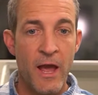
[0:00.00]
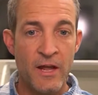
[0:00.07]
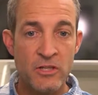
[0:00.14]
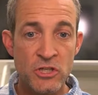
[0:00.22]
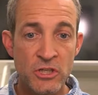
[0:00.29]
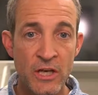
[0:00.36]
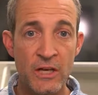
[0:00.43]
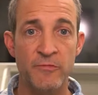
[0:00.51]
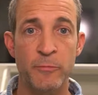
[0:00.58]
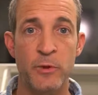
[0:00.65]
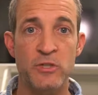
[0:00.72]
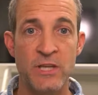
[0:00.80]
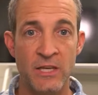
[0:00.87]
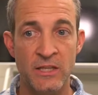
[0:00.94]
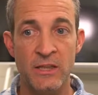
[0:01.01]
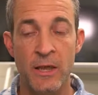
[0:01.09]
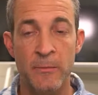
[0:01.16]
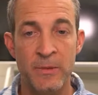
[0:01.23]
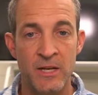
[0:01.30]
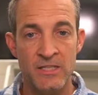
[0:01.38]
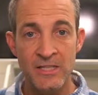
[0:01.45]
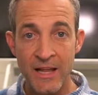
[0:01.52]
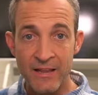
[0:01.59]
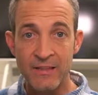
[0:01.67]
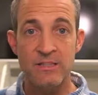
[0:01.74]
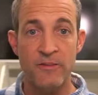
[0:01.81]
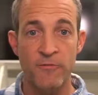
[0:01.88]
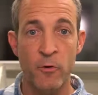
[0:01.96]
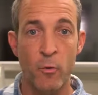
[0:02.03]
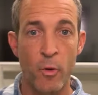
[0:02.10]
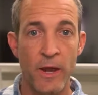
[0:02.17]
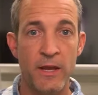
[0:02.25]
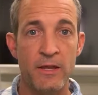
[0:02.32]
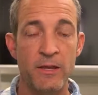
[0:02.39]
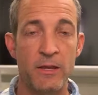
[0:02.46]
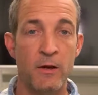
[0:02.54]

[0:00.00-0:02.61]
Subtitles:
and just kind of presenting them in a slightly different way,